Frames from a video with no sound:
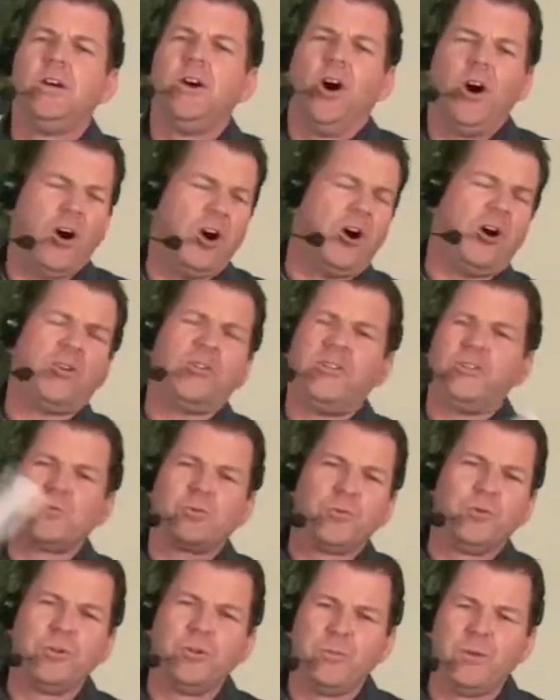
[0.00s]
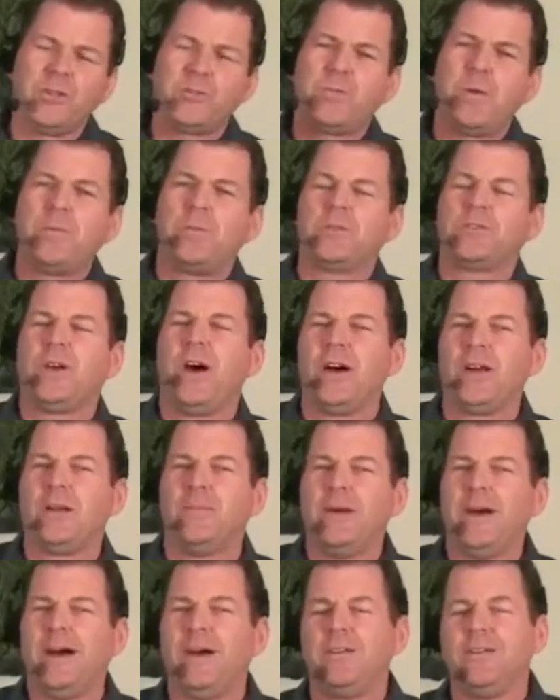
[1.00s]
all these rudiments people talk
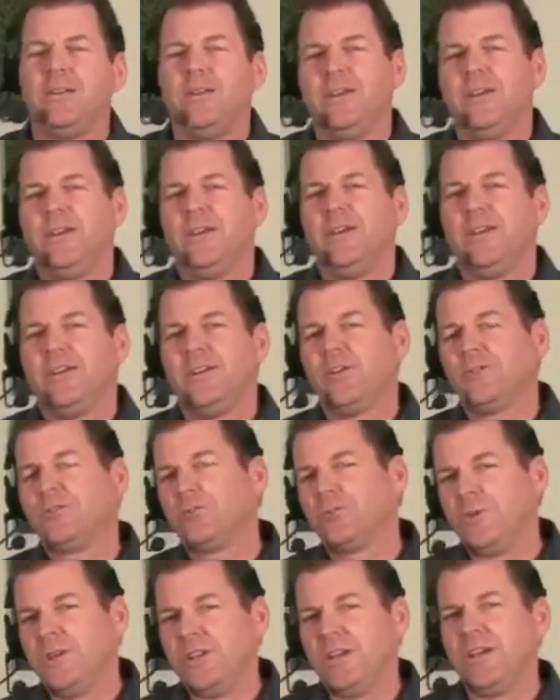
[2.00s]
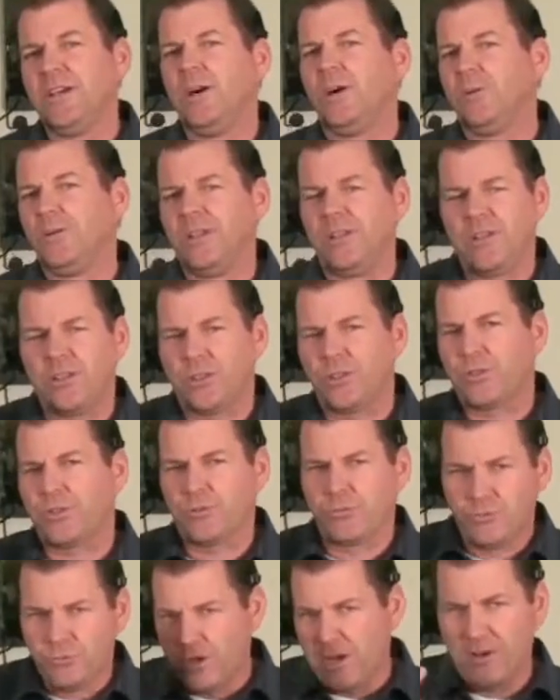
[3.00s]
about, there's really only
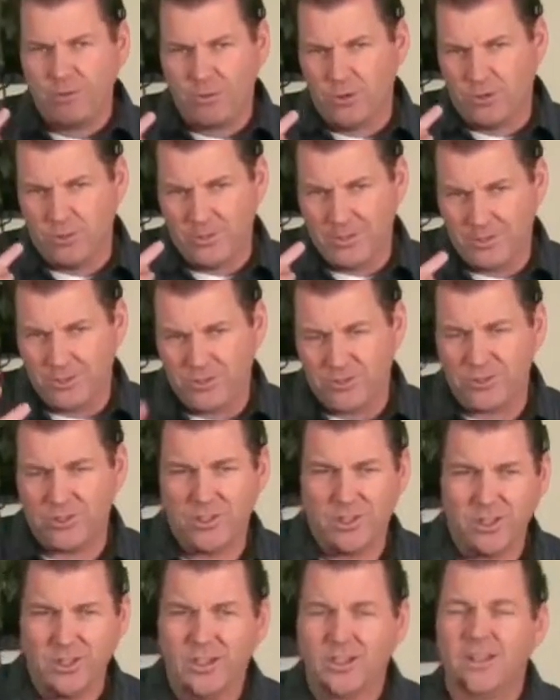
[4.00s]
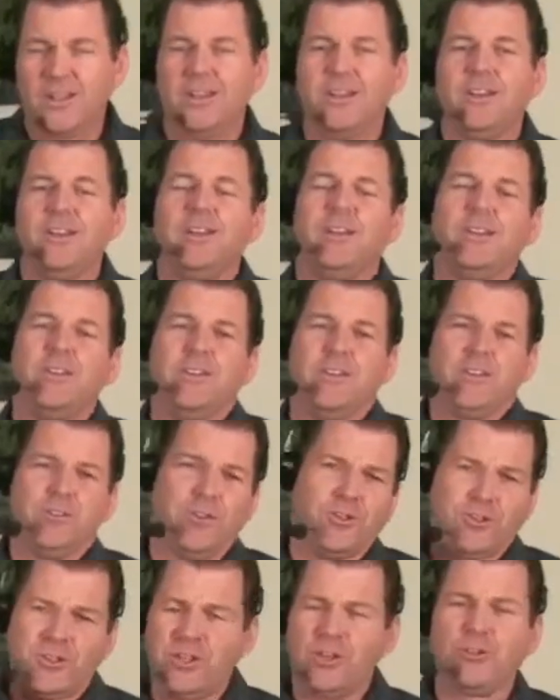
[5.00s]
3 rudiments:
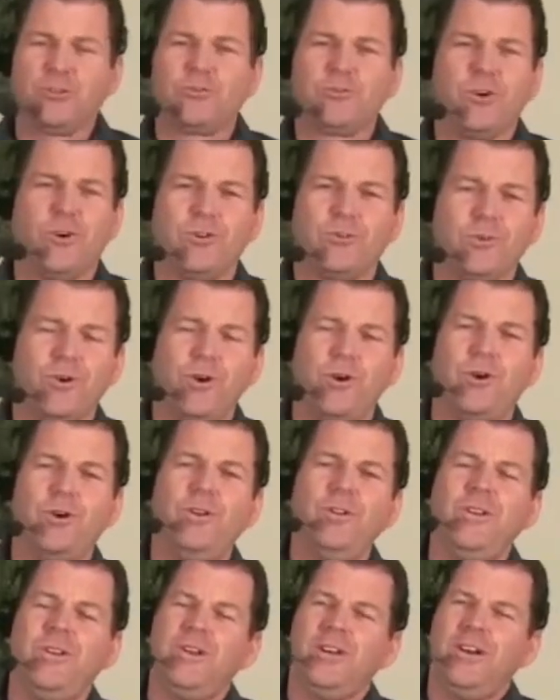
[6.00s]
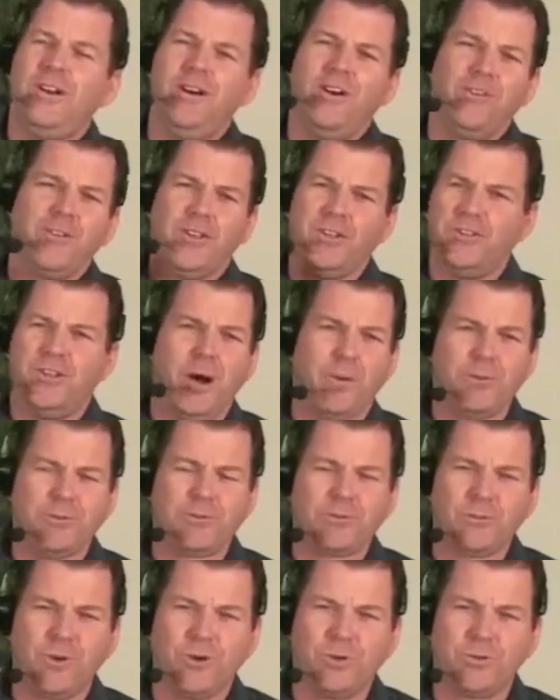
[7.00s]
the single stroke roll, the double
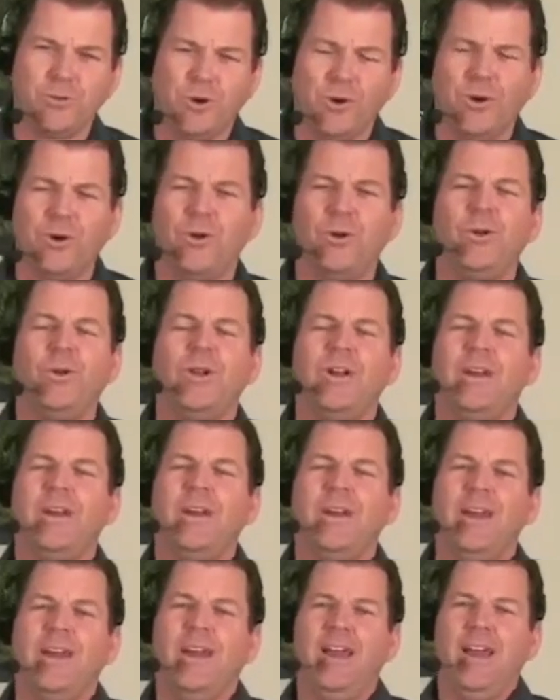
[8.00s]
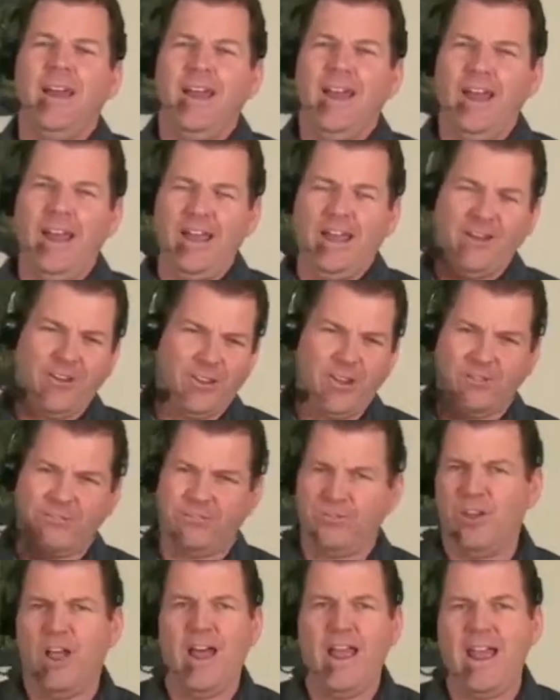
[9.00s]
stroke roll, and the
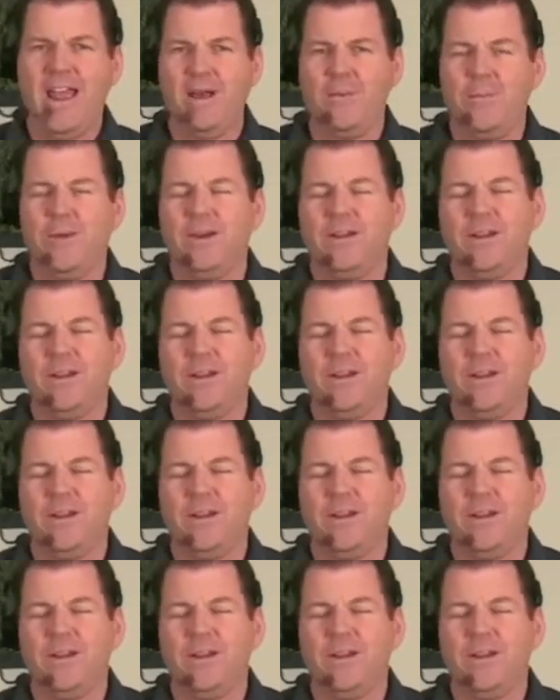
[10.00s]
flam.